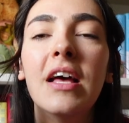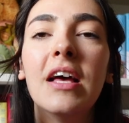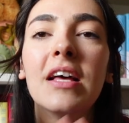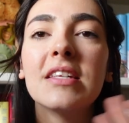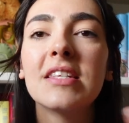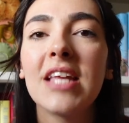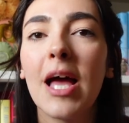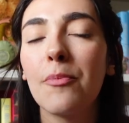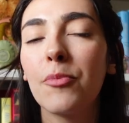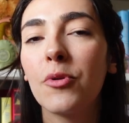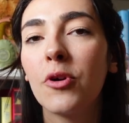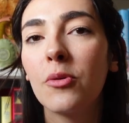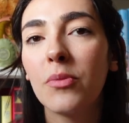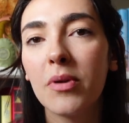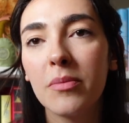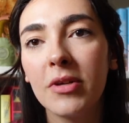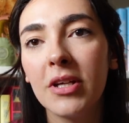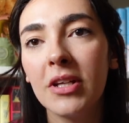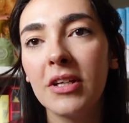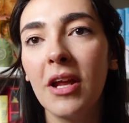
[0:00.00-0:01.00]
separate
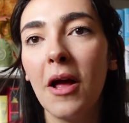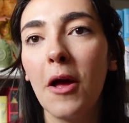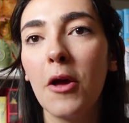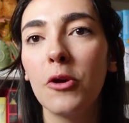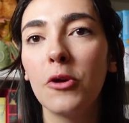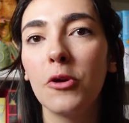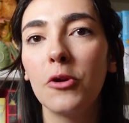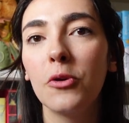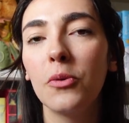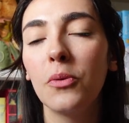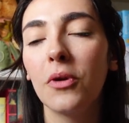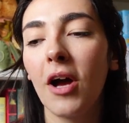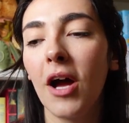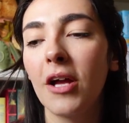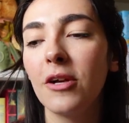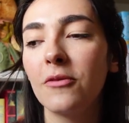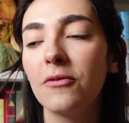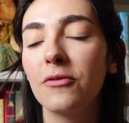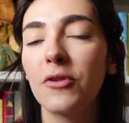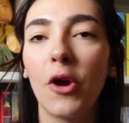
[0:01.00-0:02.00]
women who
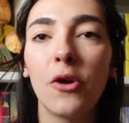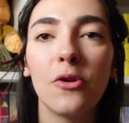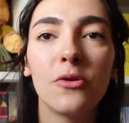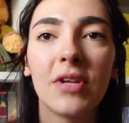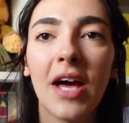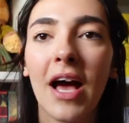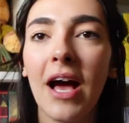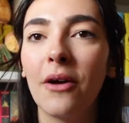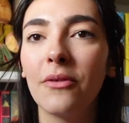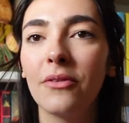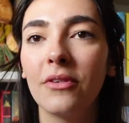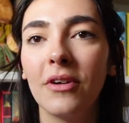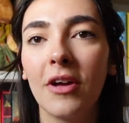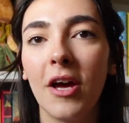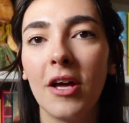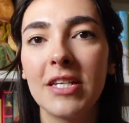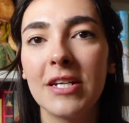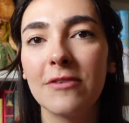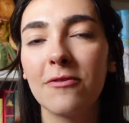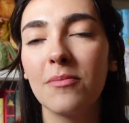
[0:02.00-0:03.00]
kind of go down
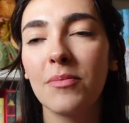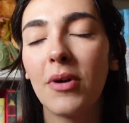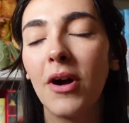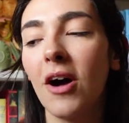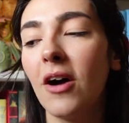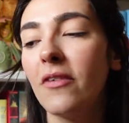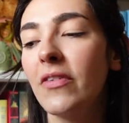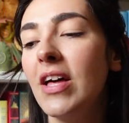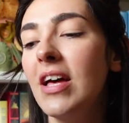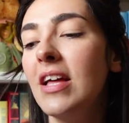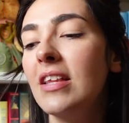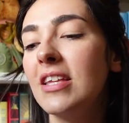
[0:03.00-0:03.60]
a different path.